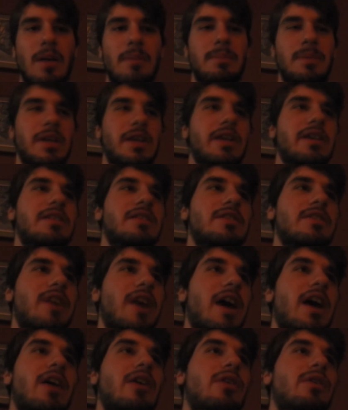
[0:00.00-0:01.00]
because of
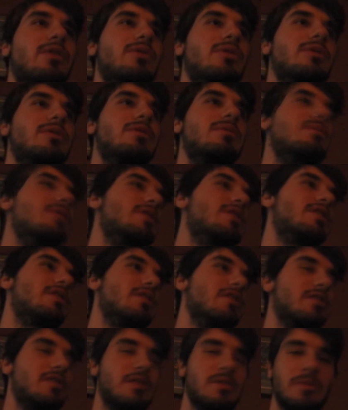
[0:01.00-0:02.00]
how
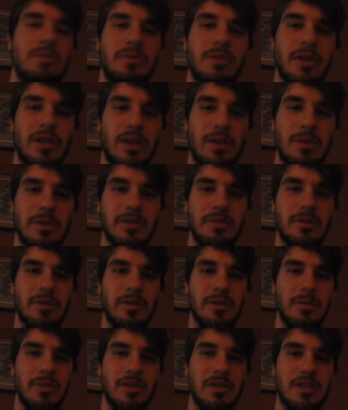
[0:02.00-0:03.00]
mysterious he wasn't
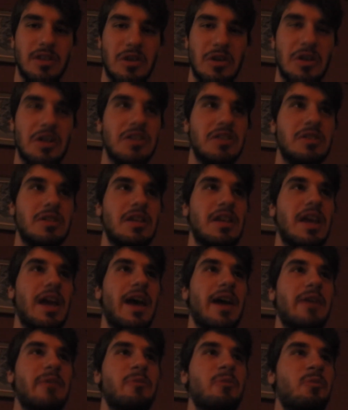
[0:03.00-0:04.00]
really mysterious, he
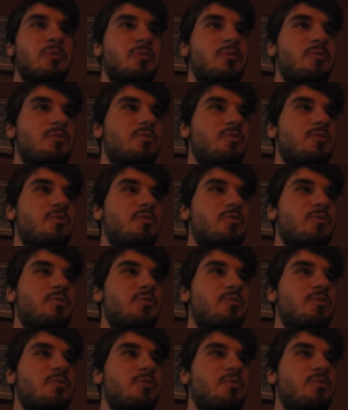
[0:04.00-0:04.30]
had